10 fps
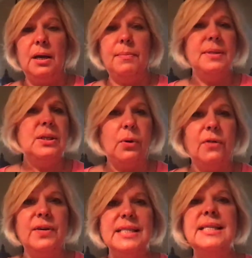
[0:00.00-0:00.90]
sort
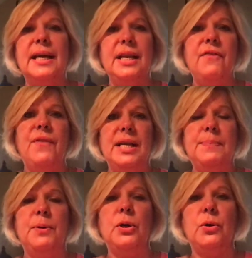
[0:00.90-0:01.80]
of a study
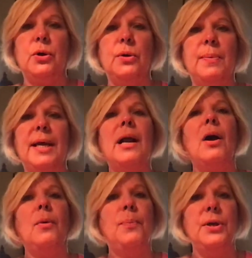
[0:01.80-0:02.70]
Facebook group. And
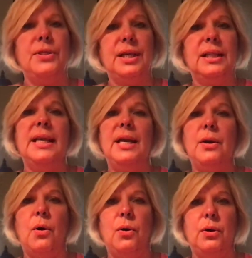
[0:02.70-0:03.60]
I'll put the link
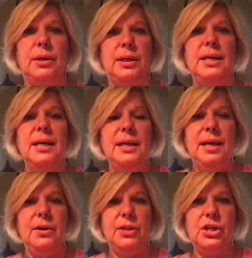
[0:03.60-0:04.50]
on
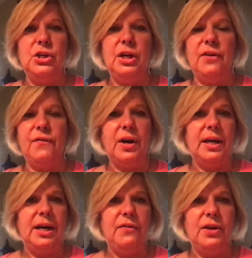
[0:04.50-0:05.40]
here that you can find
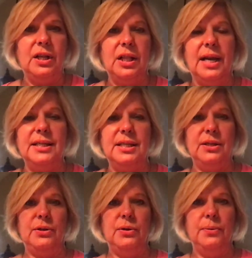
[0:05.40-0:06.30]
it if you'd like
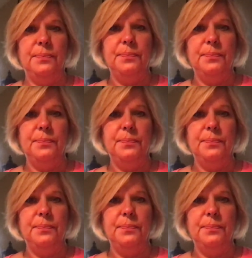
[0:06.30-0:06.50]
to